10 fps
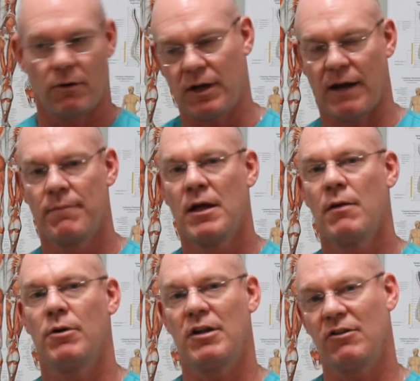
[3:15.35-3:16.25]
Okay,
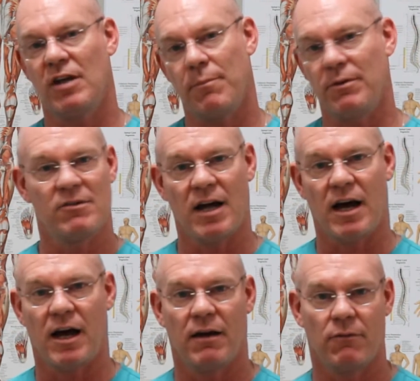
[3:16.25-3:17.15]
but this hip is
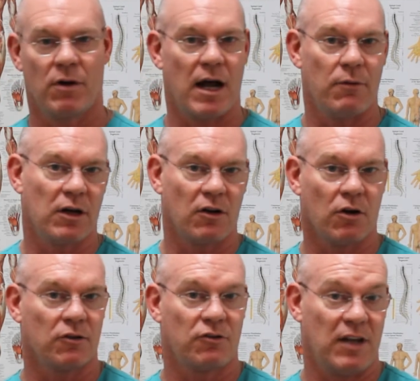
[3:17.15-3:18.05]
not what I would
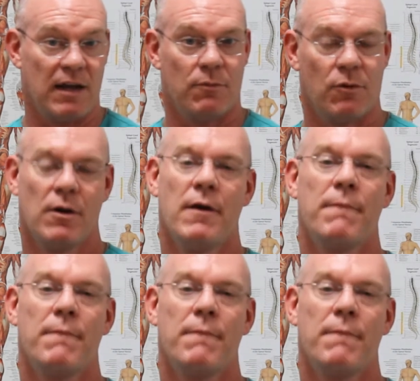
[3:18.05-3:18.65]
call stable.